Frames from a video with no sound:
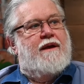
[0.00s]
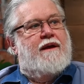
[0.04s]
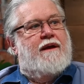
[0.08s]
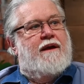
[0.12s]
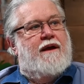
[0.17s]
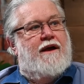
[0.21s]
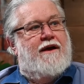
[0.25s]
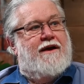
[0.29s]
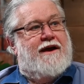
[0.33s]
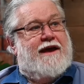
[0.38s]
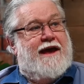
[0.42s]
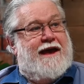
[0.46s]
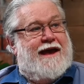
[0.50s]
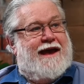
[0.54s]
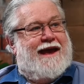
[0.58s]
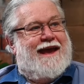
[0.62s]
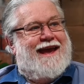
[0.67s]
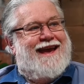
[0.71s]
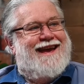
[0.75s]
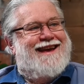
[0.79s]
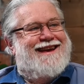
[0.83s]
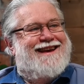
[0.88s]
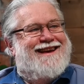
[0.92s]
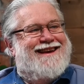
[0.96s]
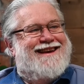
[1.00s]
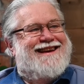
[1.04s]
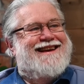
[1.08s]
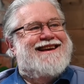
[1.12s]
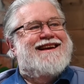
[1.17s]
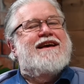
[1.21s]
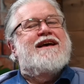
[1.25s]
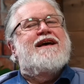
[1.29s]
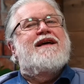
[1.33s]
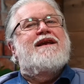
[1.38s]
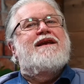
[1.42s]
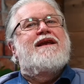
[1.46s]
Okay.
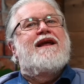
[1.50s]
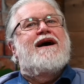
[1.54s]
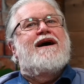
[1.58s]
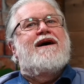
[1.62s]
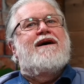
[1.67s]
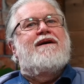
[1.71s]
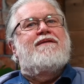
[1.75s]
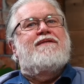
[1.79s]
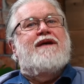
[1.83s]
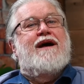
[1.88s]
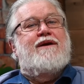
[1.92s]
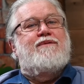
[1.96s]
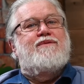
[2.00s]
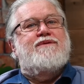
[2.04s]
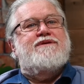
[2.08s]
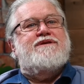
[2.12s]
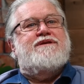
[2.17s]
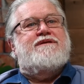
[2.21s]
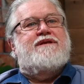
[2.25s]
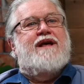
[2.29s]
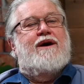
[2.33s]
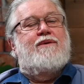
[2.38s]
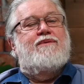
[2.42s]
Now that was